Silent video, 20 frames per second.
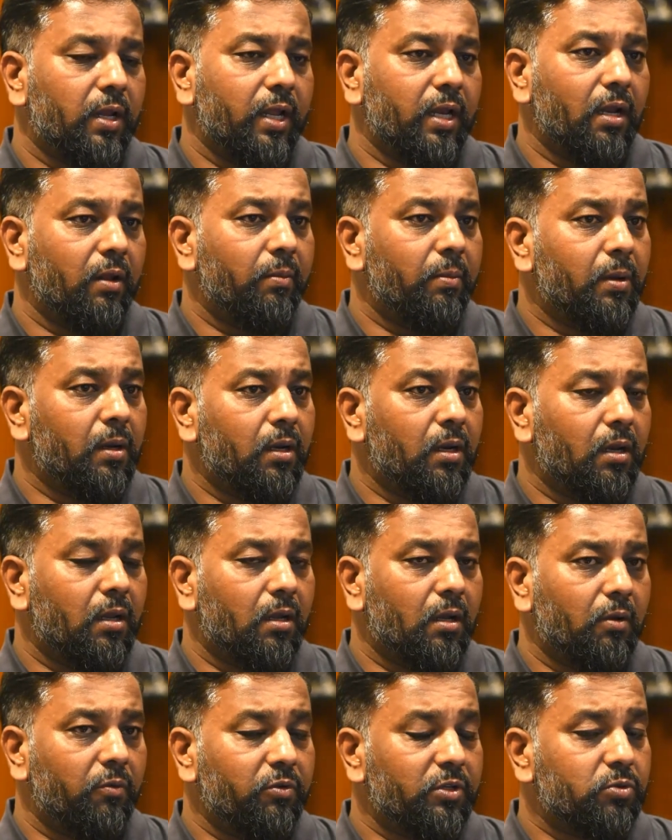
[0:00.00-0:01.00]

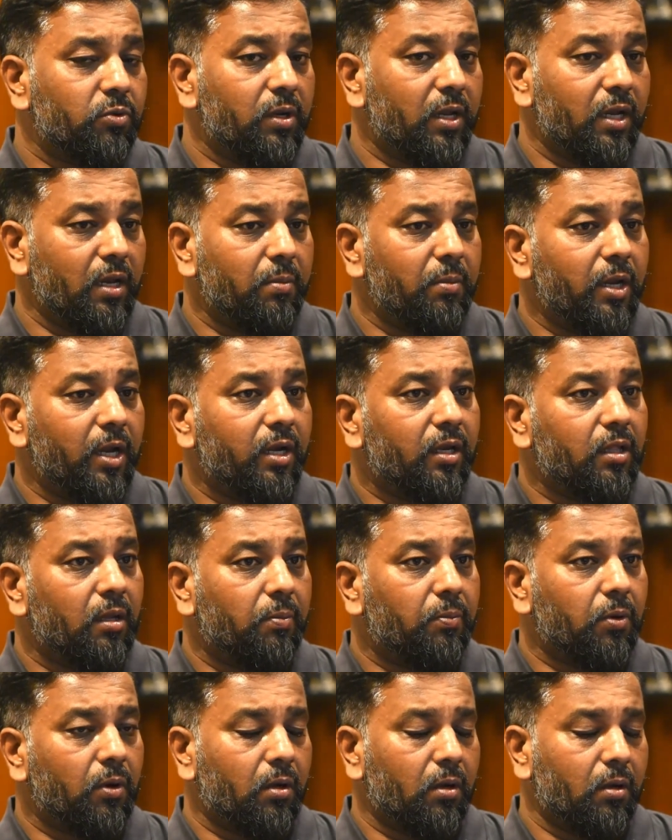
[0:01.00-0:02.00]
eliminate
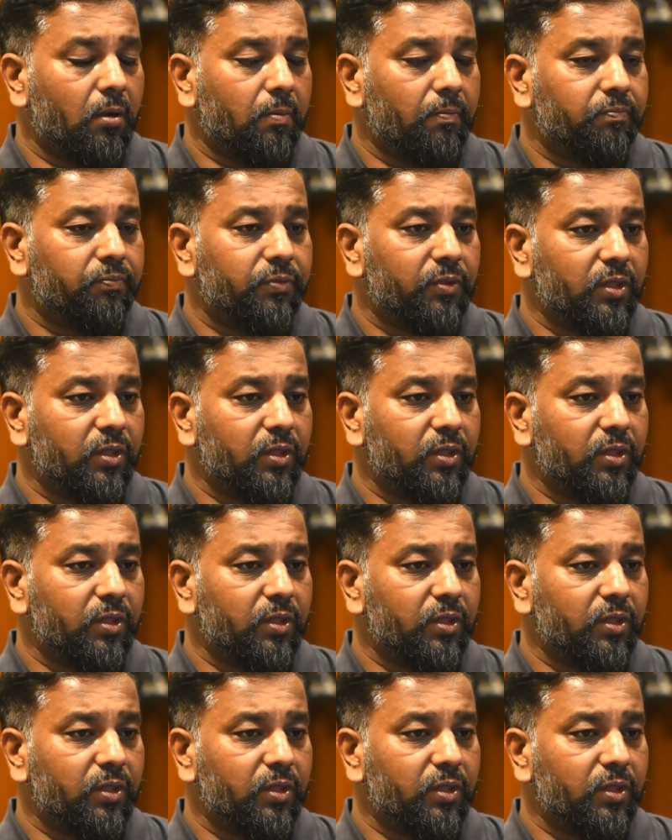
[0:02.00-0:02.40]
the